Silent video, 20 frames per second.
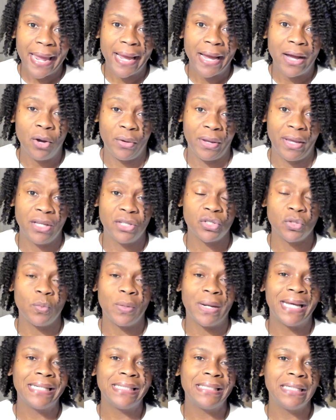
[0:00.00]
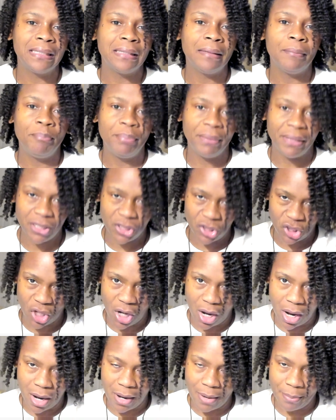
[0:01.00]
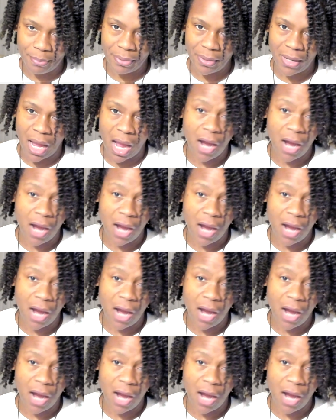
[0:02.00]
Okay, so when I did the big chop,